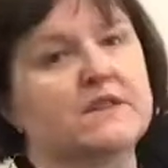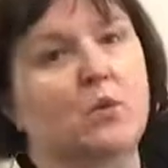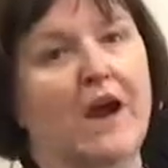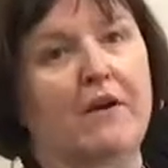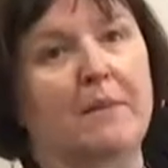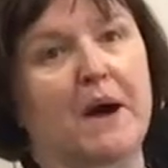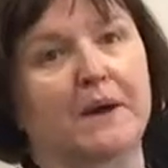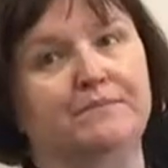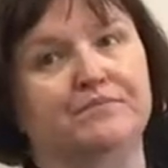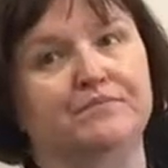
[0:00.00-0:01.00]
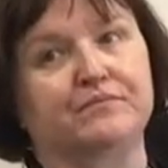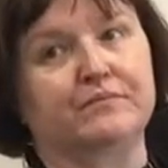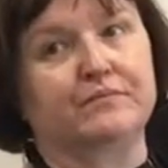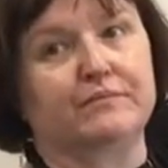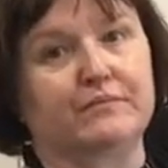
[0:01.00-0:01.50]
So where am I?
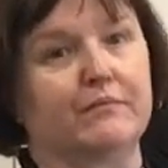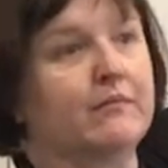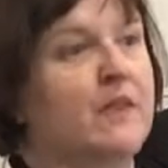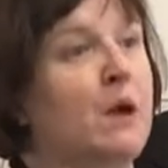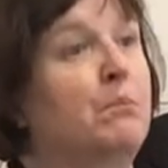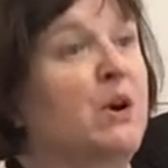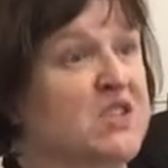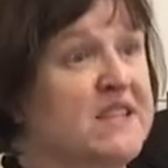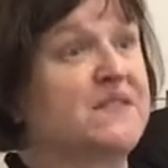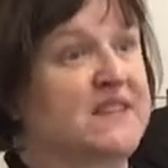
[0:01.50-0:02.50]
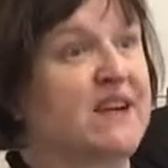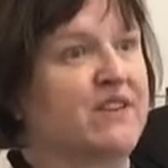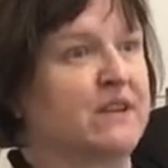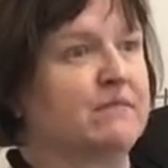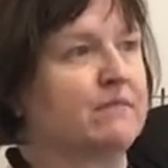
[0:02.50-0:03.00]

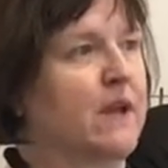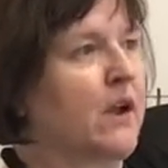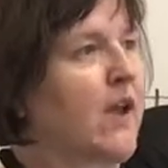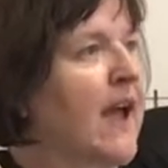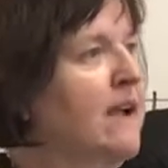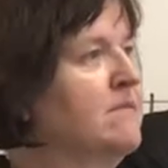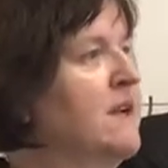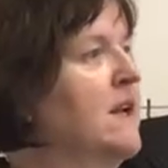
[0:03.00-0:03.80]
+7, okay?